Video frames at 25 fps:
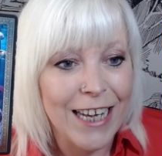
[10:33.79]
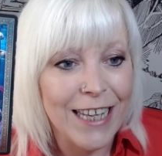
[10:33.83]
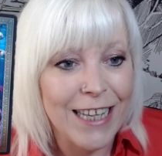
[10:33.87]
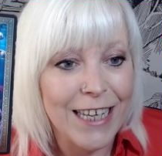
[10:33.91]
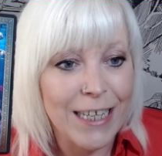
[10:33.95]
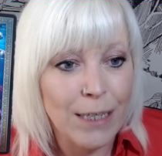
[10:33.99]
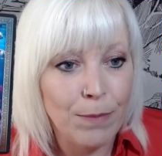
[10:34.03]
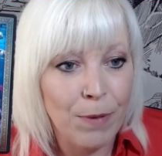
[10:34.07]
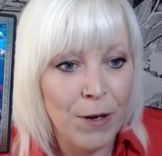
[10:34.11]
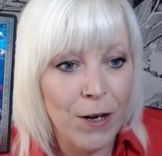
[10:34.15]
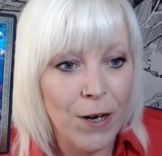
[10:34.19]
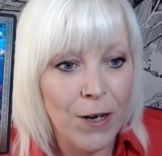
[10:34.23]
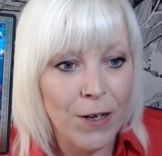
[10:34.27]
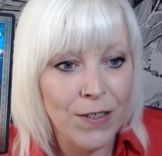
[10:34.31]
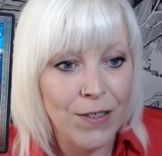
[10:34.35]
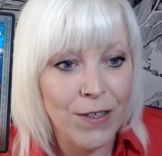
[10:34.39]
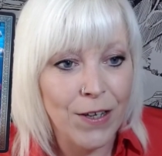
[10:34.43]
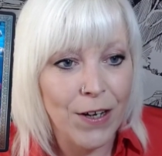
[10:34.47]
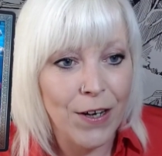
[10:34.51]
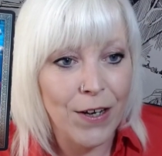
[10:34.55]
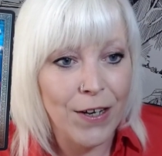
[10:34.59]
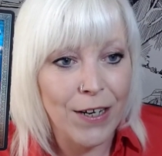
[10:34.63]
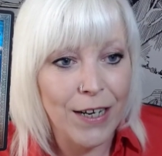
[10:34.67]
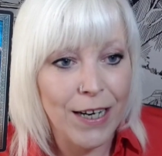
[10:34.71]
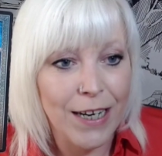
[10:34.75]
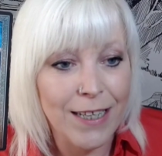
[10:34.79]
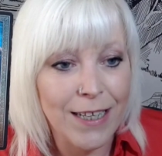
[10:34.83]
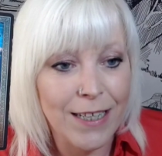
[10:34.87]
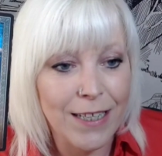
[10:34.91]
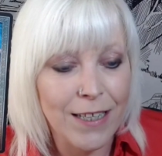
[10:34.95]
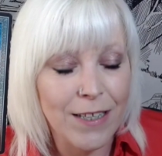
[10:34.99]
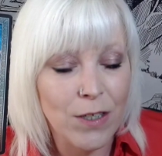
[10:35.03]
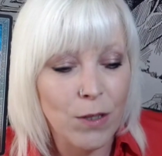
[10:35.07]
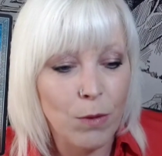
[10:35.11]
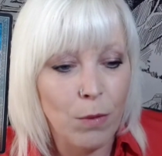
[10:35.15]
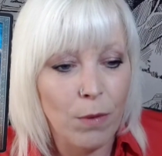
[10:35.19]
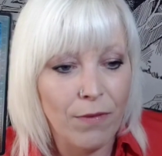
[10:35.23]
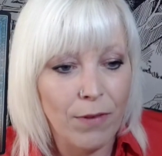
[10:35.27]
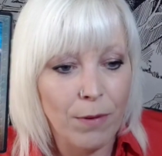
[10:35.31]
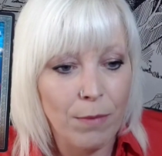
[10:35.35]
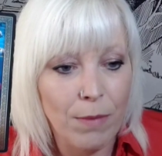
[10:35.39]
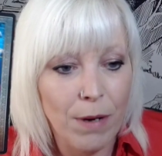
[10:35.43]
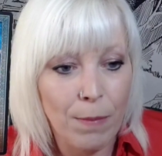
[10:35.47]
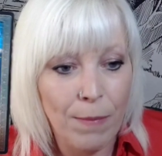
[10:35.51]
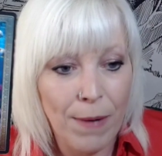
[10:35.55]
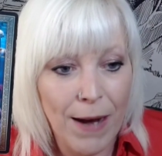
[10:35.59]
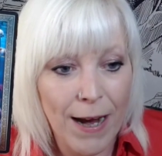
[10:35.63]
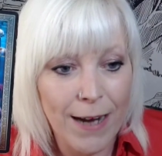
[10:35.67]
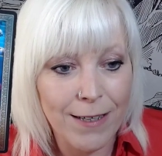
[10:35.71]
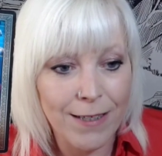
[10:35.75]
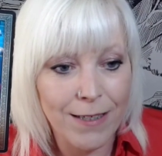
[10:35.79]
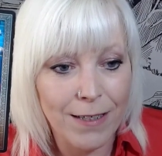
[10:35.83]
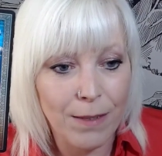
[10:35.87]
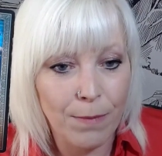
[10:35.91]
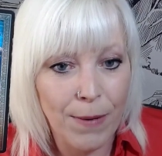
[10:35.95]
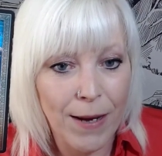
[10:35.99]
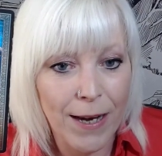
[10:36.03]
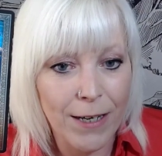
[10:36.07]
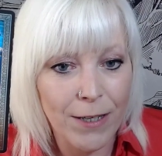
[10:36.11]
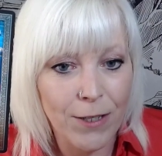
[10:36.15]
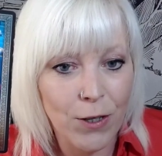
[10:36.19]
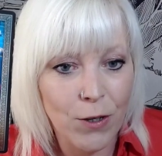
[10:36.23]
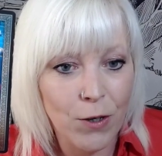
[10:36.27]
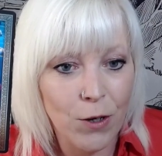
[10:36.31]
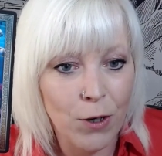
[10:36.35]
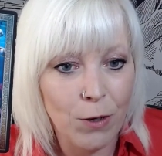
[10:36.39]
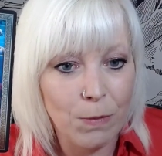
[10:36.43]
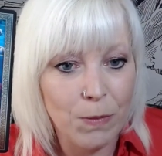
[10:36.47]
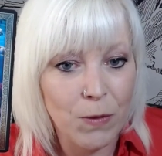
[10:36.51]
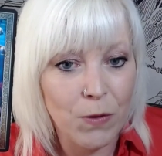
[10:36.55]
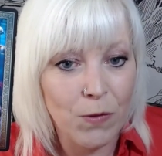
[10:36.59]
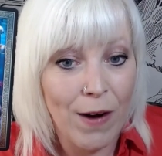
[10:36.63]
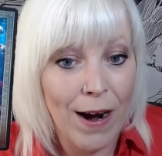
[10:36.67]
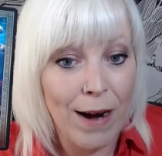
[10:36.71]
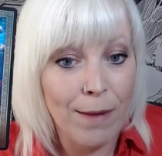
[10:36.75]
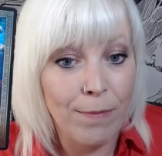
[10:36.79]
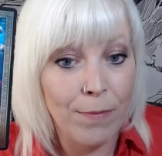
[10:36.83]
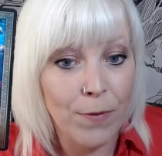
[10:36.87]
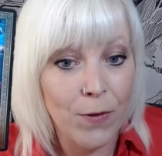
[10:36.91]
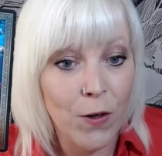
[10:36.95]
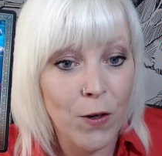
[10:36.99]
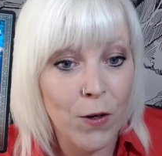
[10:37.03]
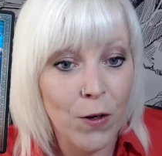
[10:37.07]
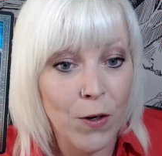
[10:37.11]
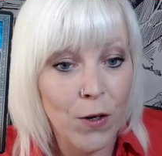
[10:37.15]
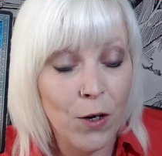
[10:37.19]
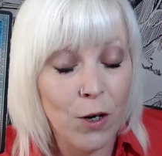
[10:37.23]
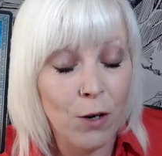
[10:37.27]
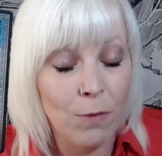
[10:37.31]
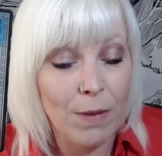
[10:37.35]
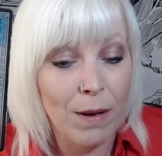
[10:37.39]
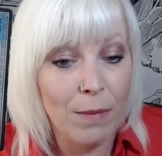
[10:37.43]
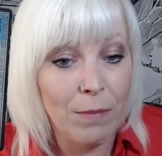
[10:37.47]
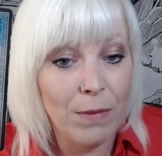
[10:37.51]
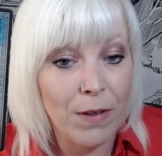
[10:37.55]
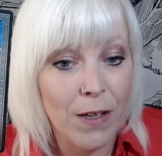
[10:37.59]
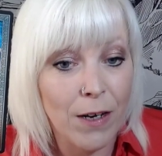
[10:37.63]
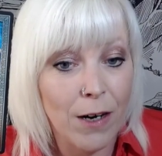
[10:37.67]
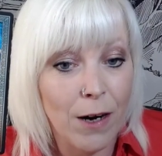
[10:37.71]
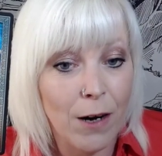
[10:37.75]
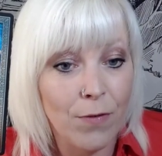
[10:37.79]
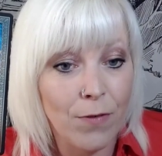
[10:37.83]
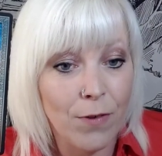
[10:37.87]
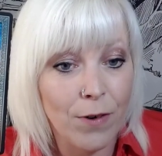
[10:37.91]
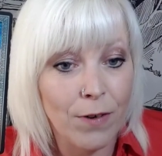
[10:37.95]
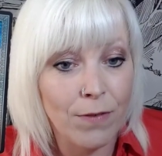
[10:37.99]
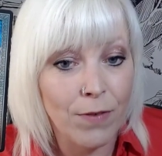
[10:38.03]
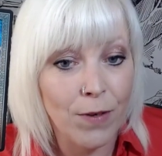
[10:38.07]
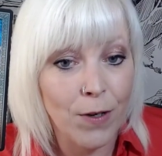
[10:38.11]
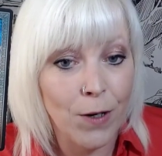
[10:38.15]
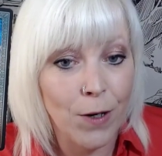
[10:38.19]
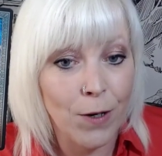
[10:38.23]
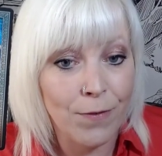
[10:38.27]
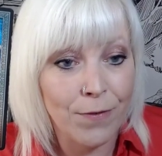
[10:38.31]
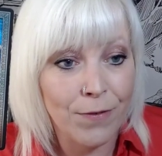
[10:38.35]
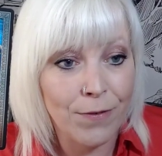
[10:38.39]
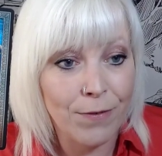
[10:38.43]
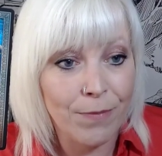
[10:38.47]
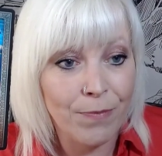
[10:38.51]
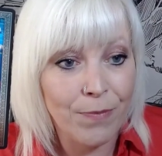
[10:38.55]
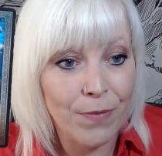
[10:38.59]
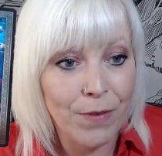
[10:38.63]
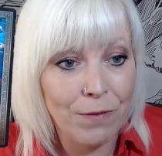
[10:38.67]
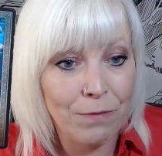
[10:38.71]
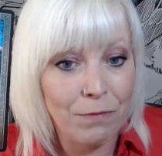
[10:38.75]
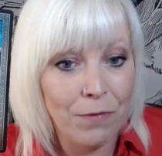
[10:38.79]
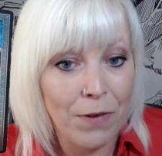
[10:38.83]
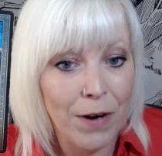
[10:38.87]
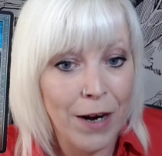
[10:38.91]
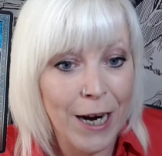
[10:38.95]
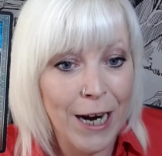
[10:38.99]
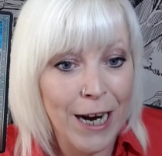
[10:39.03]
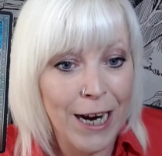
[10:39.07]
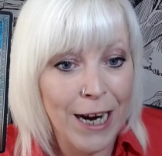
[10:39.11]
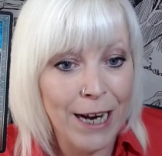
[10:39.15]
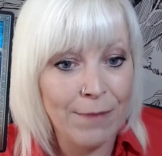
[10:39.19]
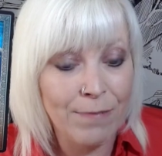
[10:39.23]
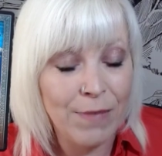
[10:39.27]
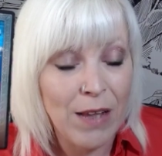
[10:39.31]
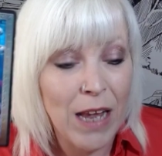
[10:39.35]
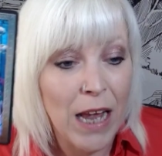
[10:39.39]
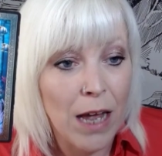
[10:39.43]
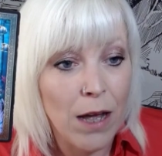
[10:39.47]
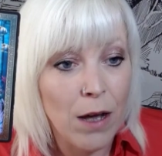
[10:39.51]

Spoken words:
This person, this is someone from your past, the Page of Cups, right? But they're going to come in with an offer of love, right?